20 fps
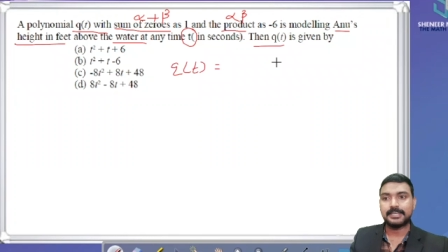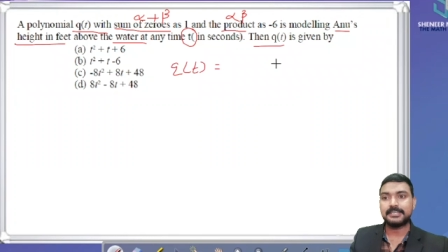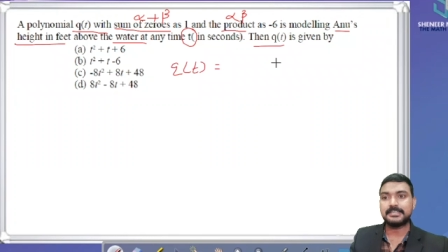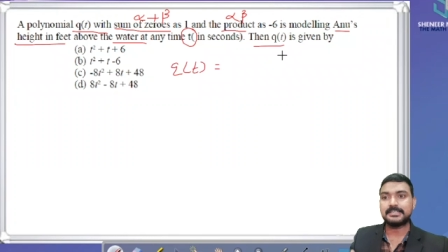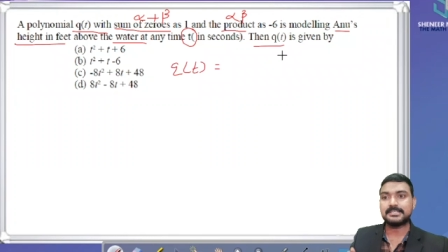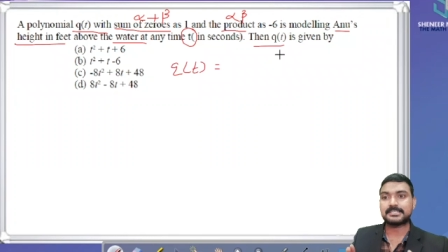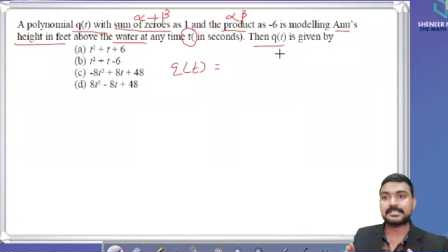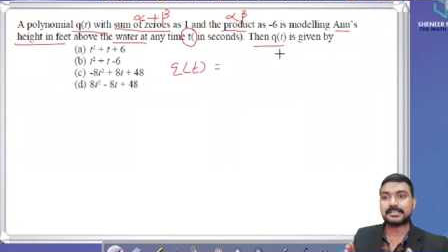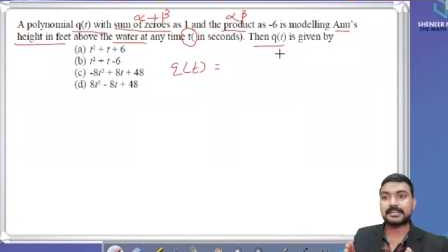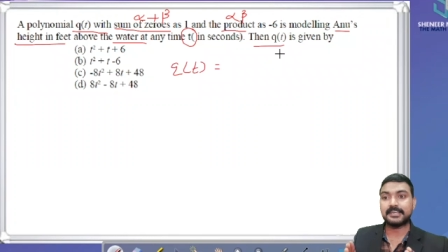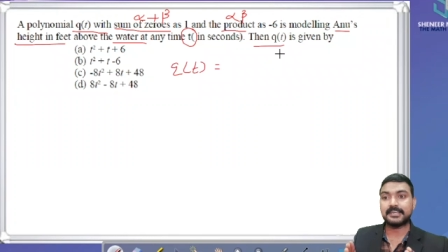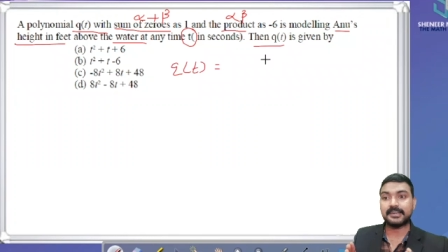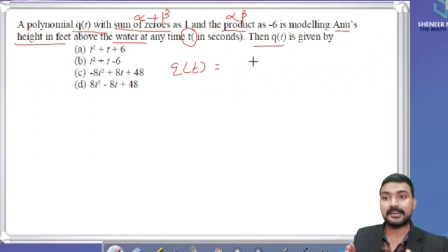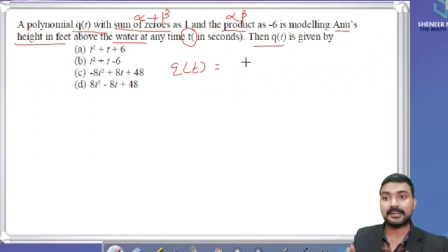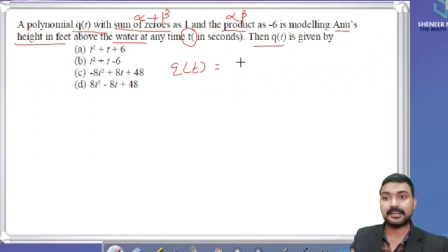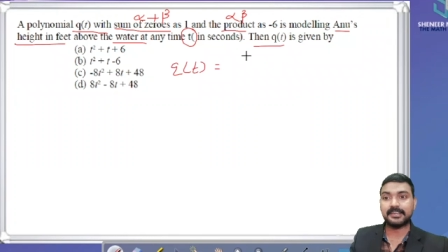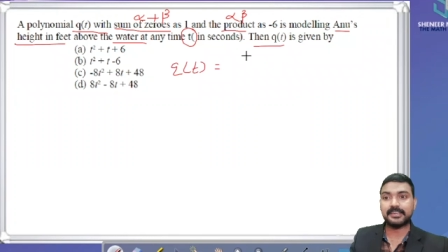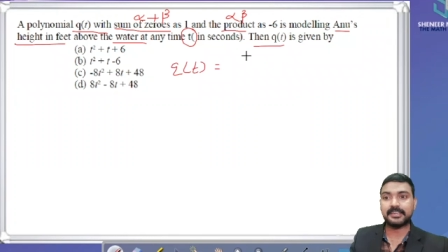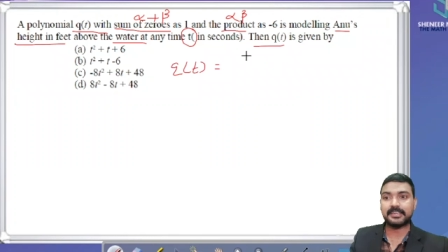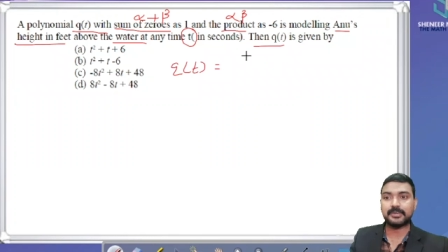it is
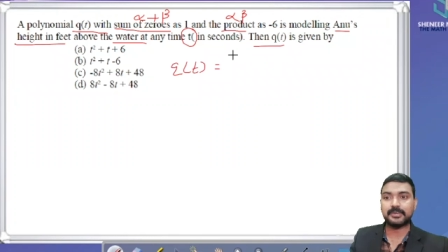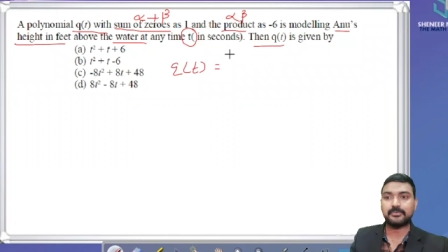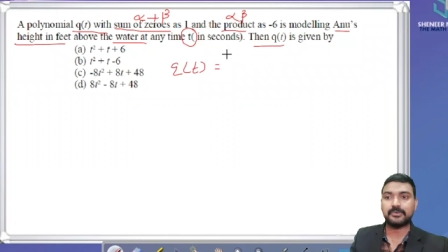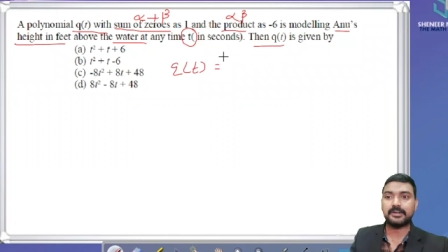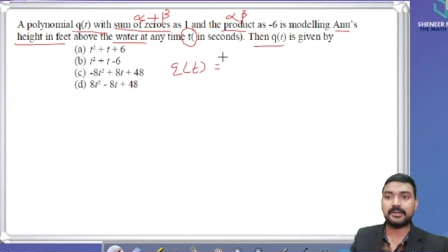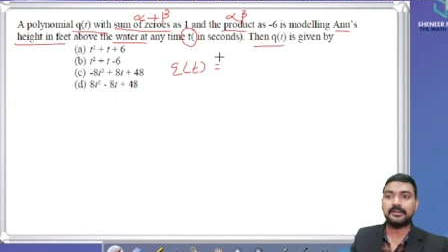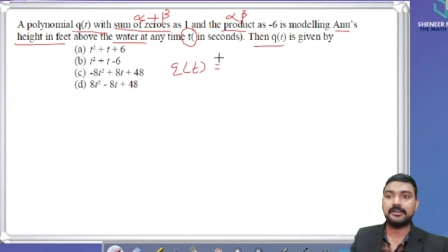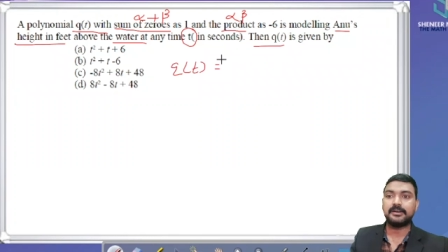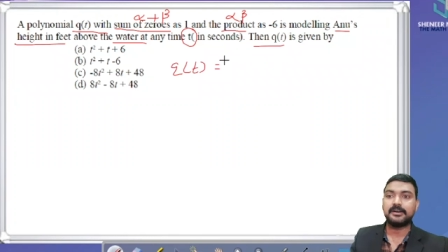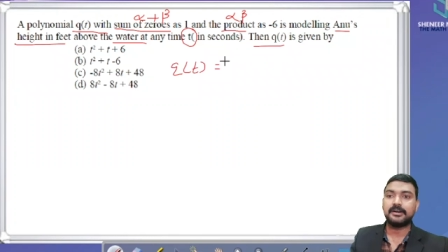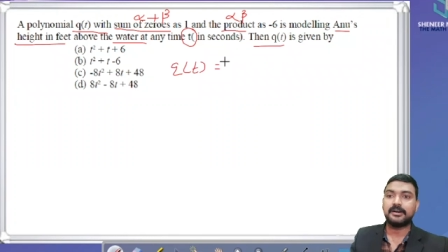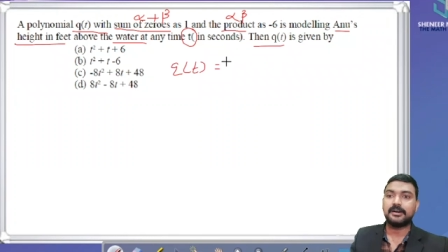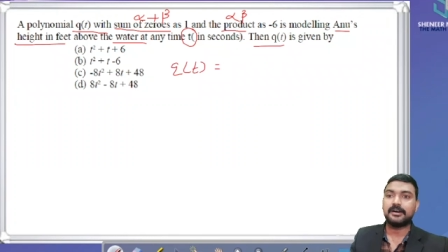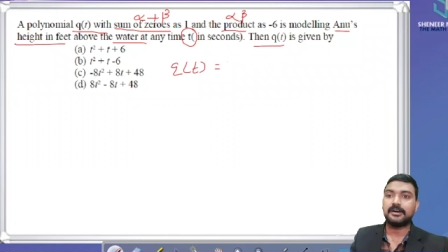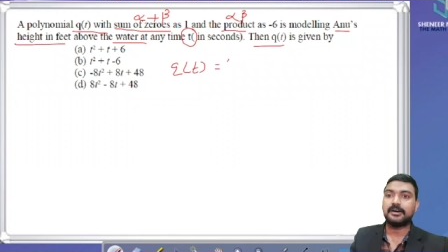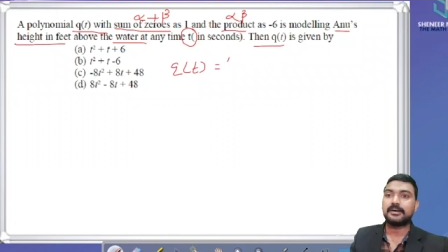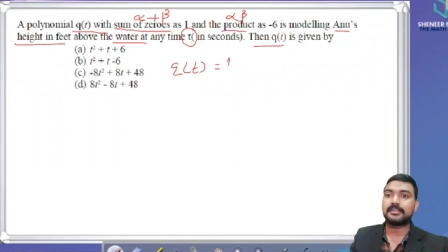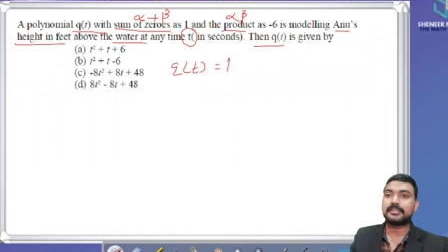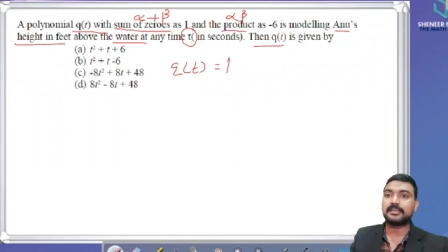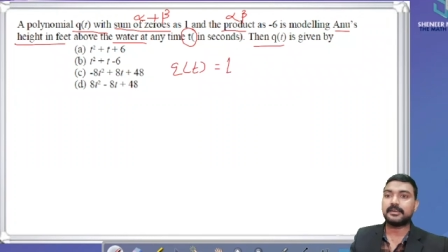clearly given
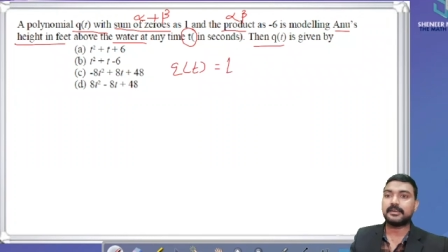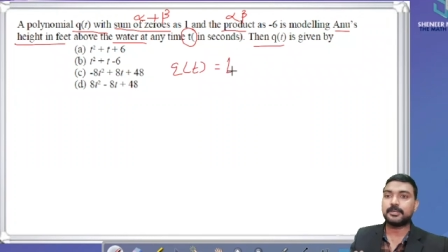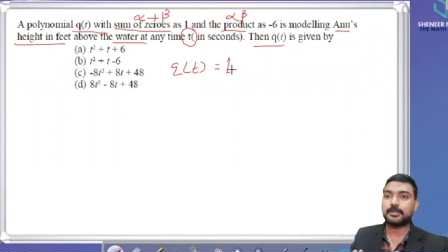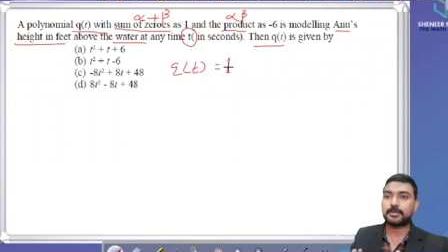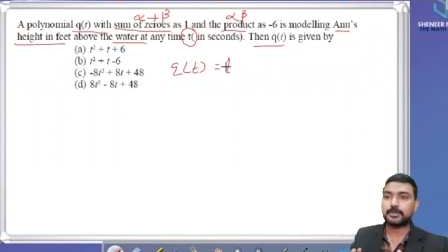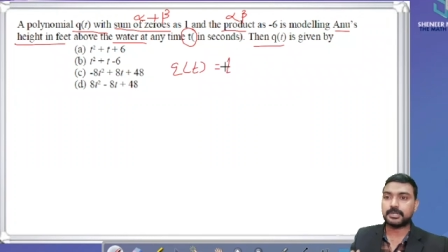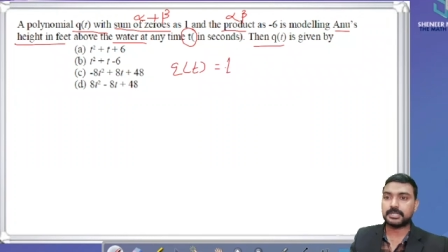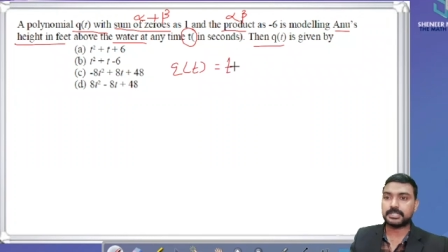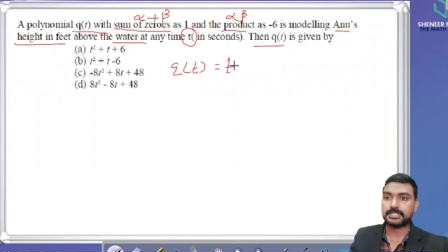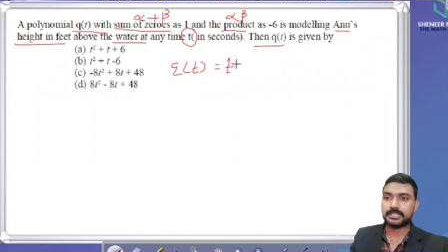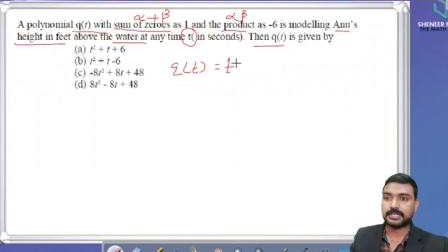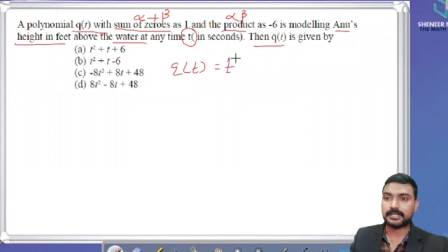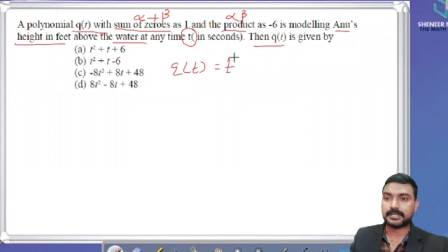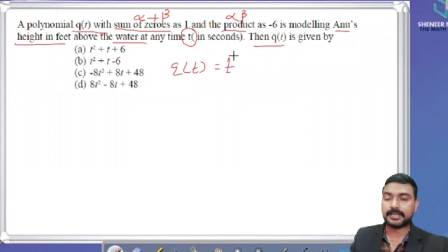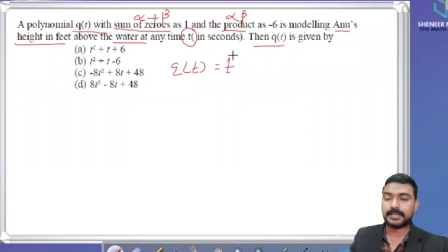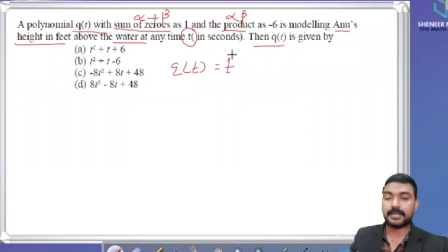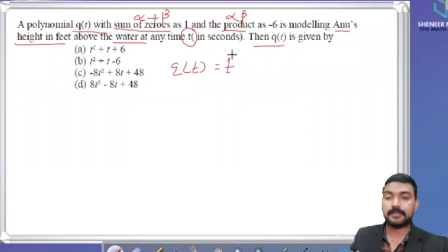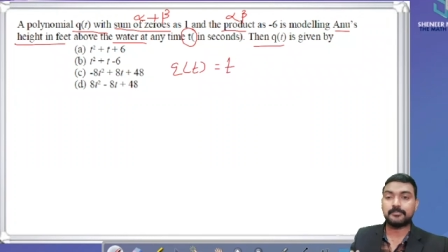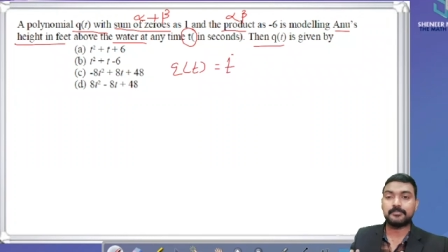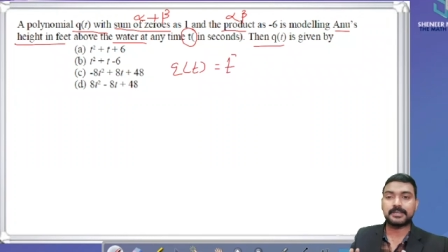the equation
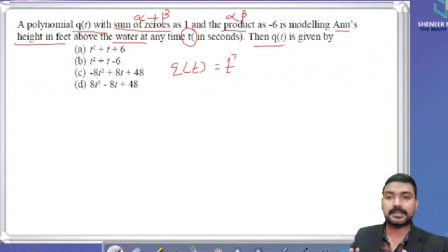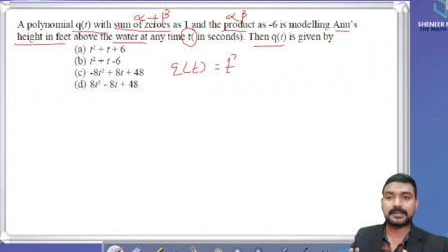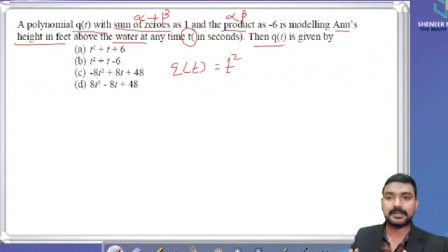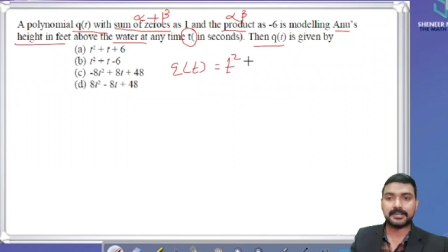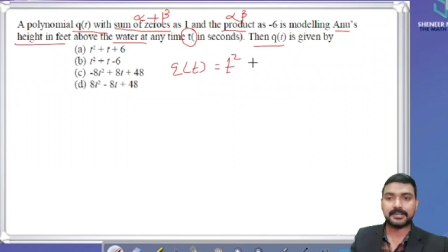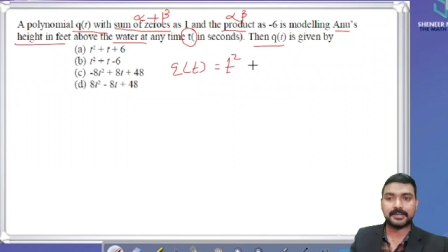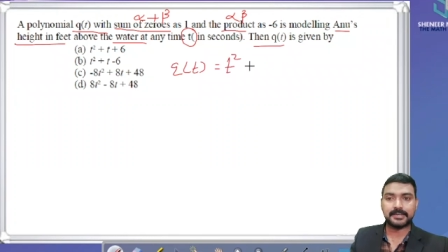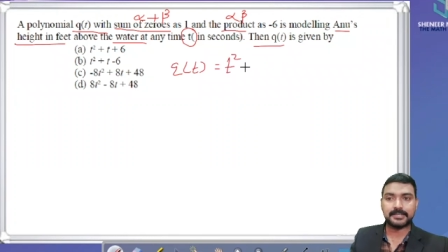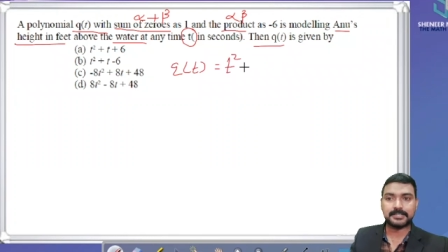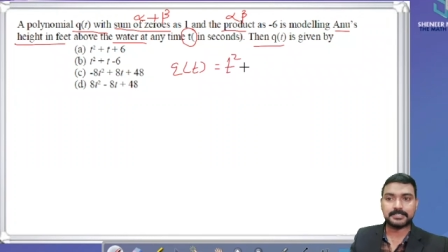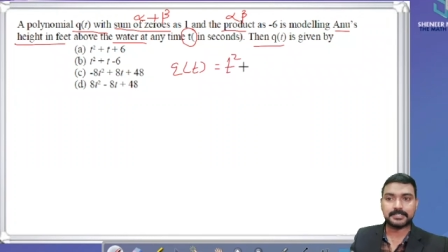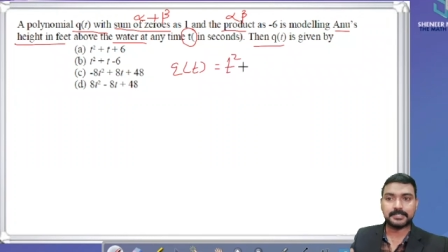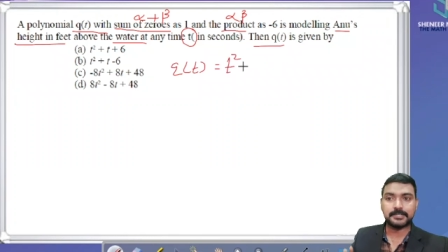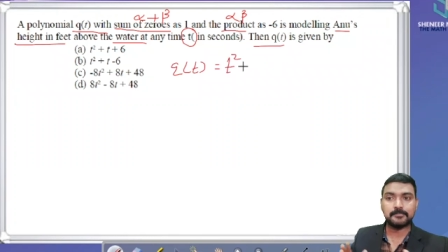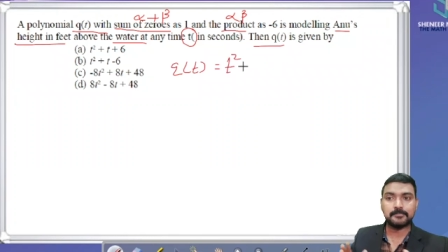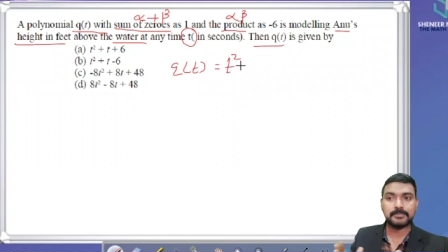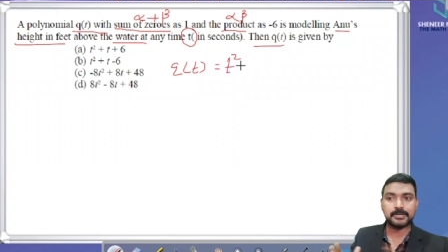can be created